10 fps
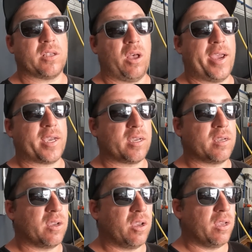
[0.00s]
like
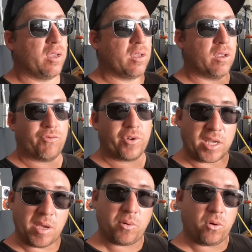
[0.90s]

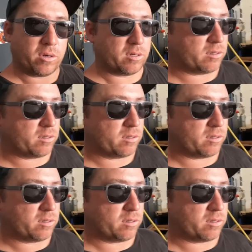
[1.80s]
really important.